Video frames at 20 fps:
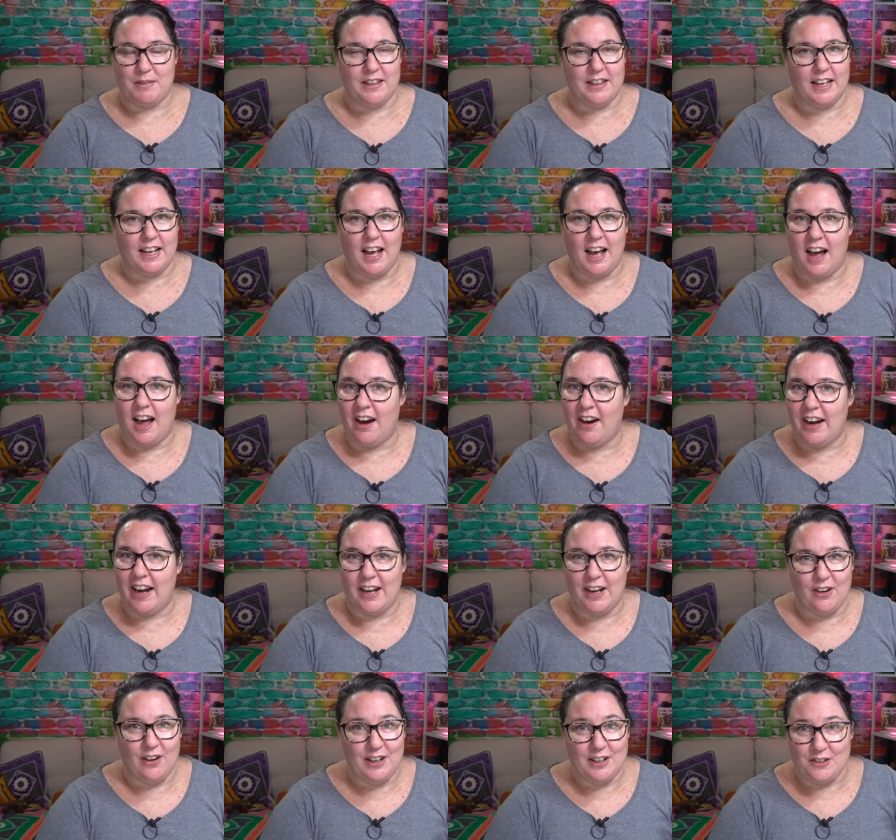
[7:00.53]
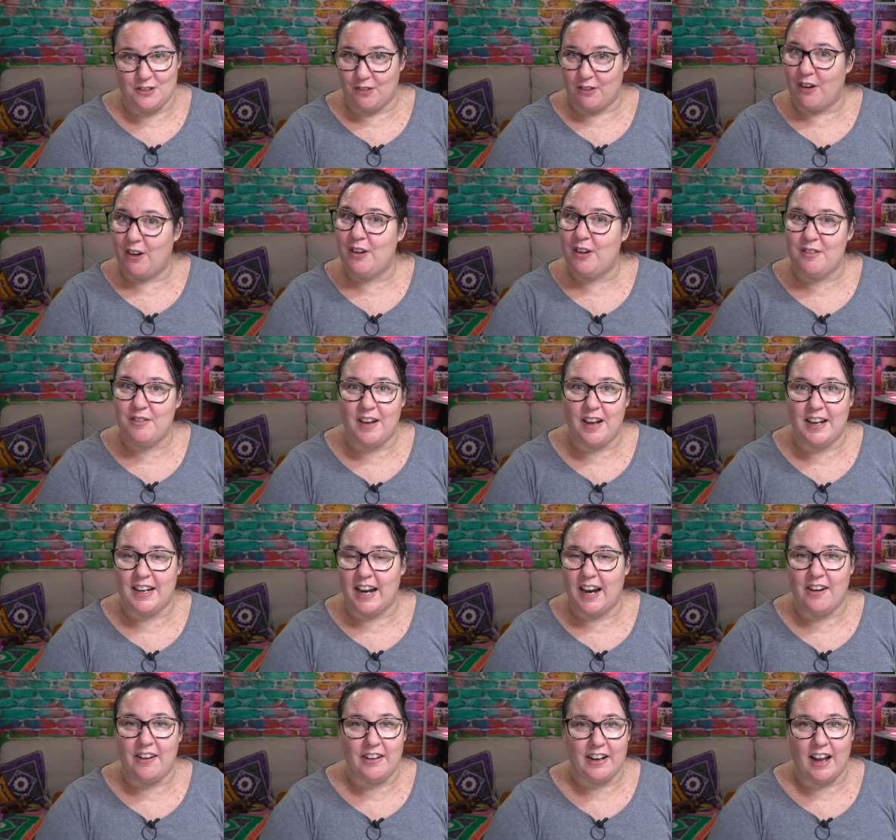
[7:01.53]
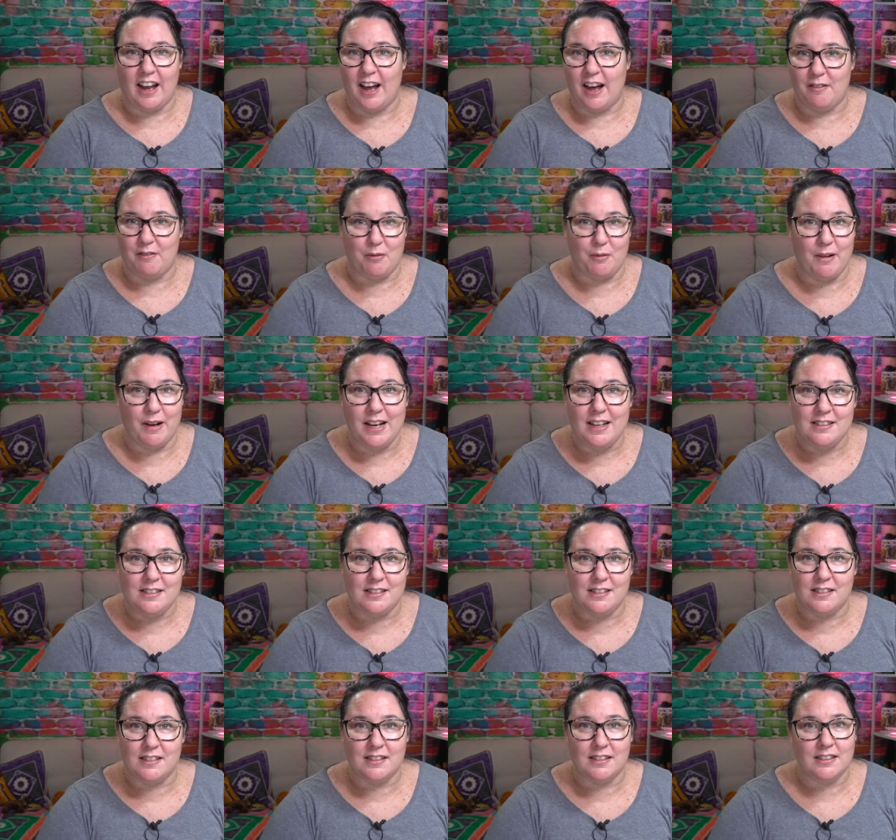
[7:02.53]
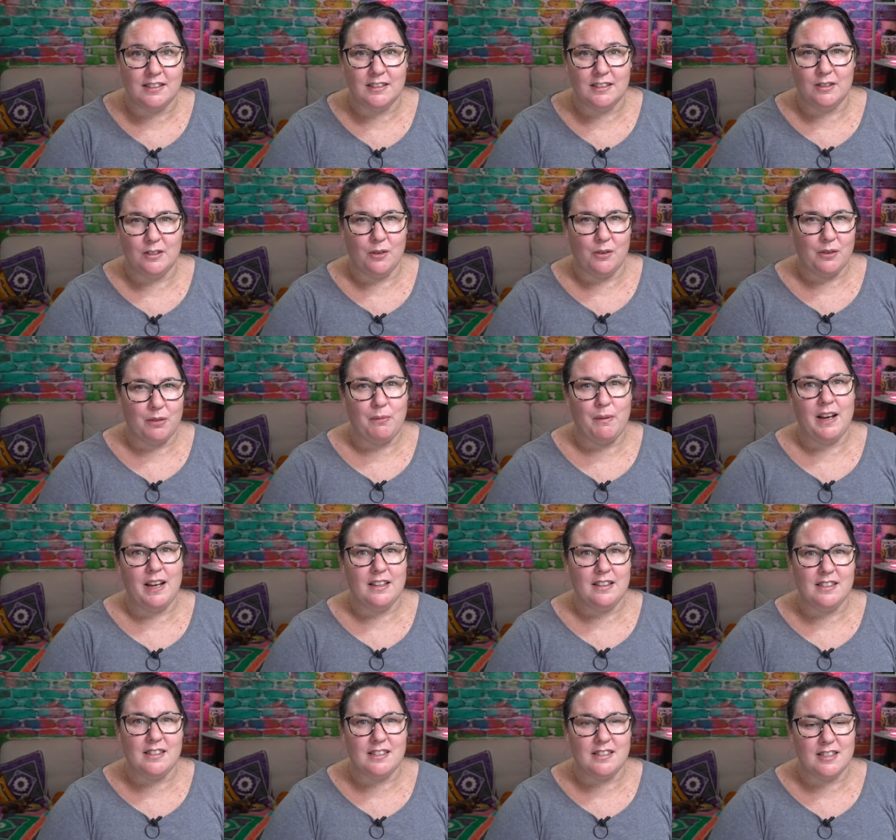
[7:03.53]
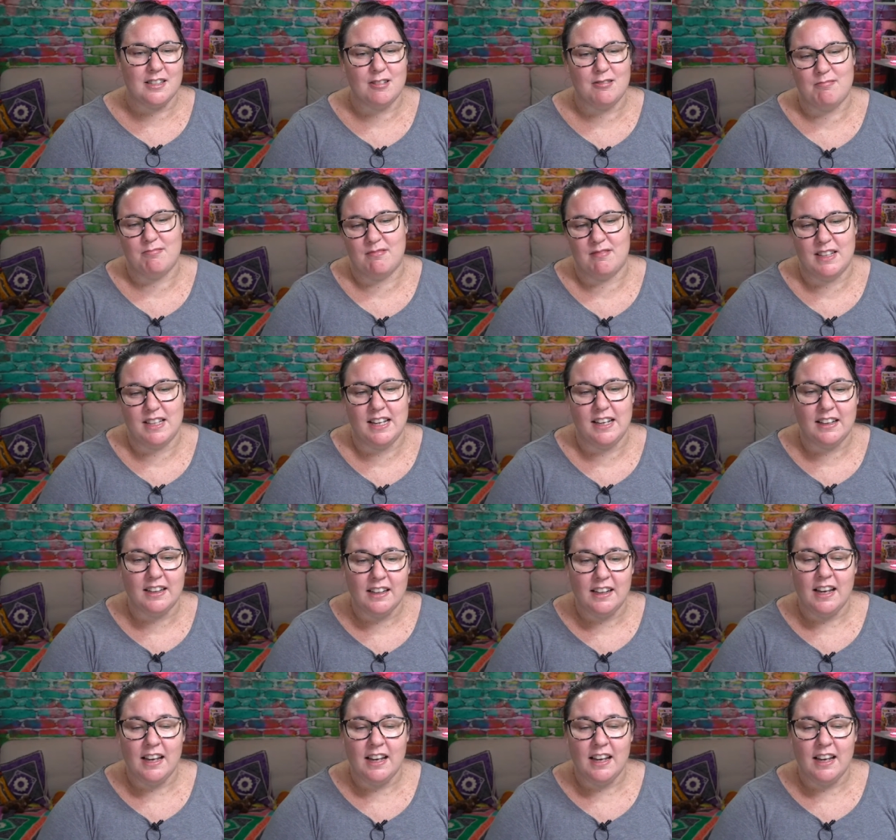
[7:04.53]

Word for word: in the car and I drove an hour and a half west, northwest. Yeah.